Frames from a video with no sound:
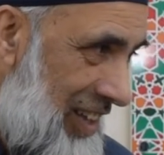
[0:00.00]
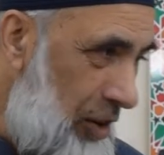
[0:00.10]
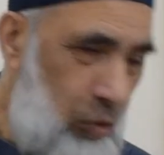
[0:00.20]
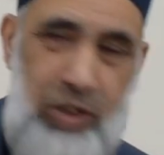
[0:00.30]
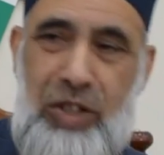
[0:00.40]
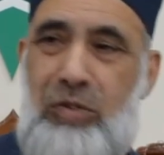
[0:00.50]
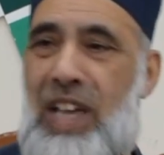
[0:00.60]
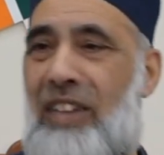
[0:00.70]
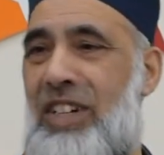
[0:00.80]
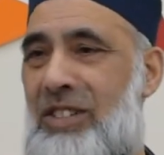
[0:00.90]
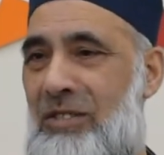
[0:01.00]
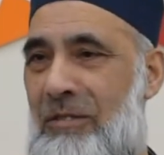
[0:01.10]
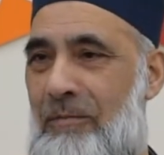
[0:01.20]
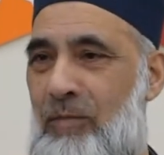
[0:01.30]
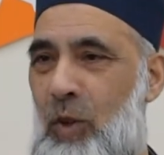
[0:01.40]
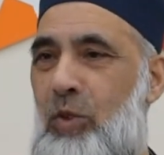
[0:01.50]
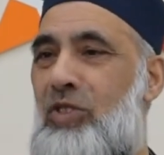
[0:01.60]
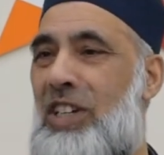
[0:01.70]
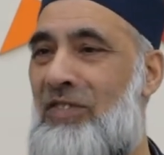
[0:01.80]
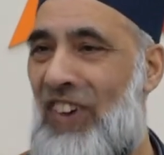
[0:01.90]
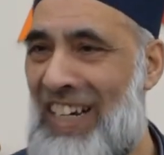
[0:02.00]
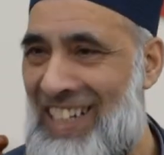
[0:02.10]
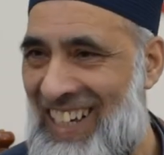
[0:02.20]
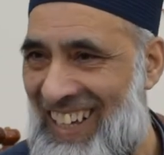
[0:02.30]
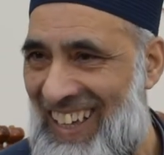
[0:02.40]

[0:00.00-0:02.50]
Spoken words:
Who do you do dawa to? Who do you invite?